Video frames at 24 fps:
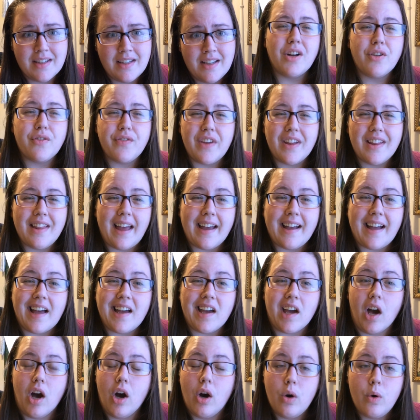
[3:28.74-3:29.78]
I don't feel like
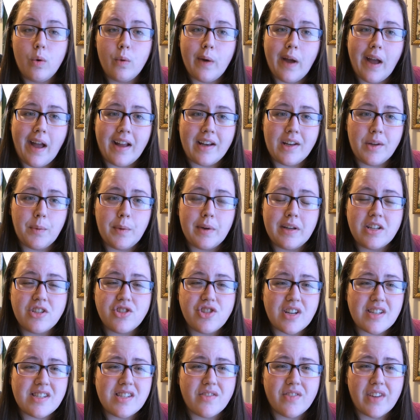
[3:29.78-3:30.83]
I owe anyone a
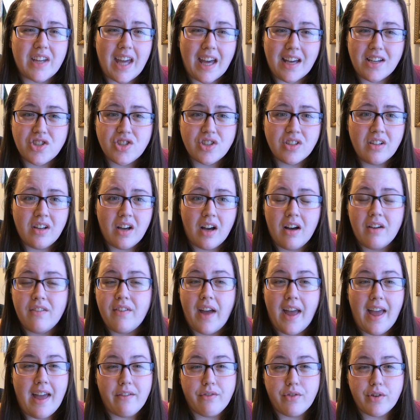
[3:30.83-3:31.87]
justification of
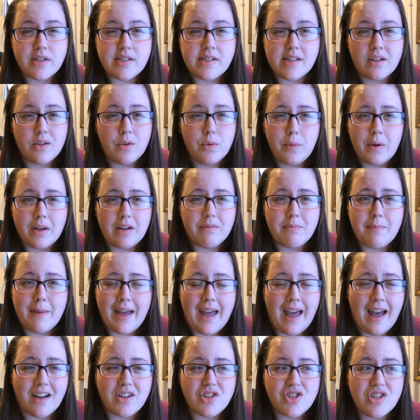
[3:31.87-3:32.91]
every single one of my
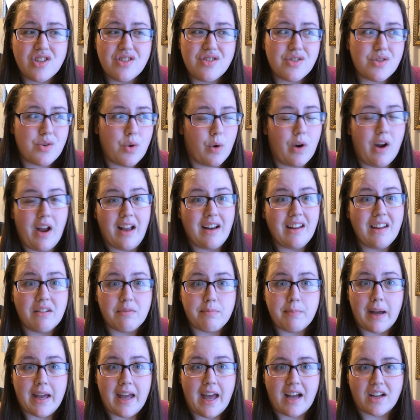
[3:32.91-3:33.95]
actions or any of
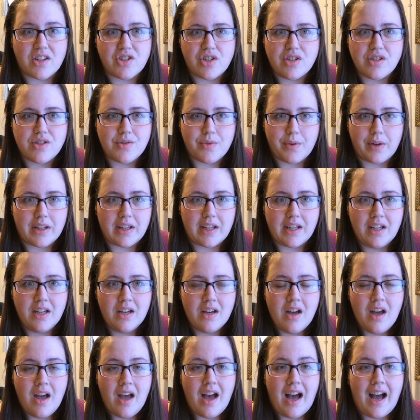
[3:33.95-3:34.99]
my actions, really.
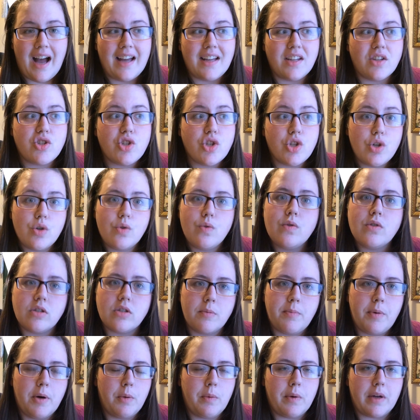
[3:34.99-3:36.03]
I choose
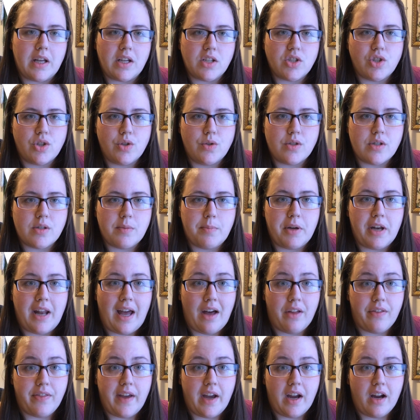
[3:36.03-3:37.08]
to put what I choose to put
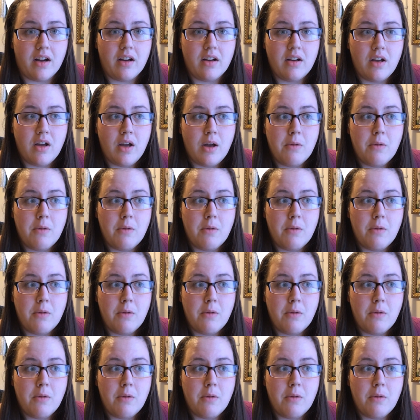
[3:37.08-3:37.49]
out there,